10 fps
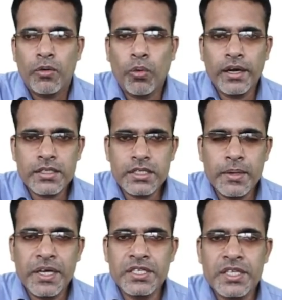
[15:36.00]
Once the
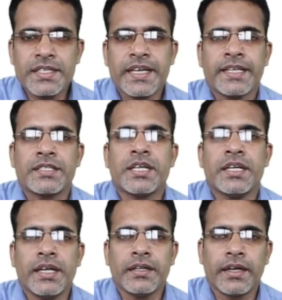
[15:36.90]
patient is
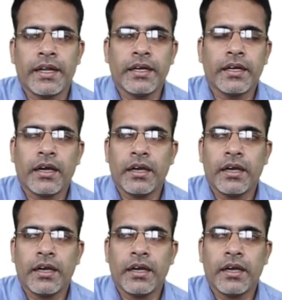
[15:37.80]
extending the neck